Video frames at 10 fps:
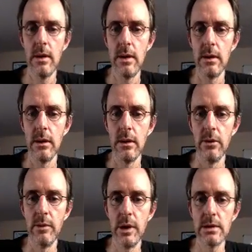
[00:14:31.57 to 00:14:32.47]
And on the
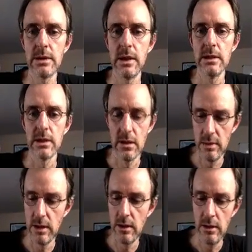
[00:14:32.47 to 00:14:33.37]
remote side, it's going to
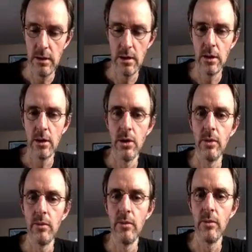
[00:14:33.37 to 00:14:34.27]
be
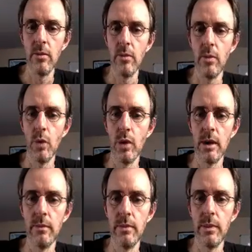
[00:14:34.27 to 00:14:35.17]
home web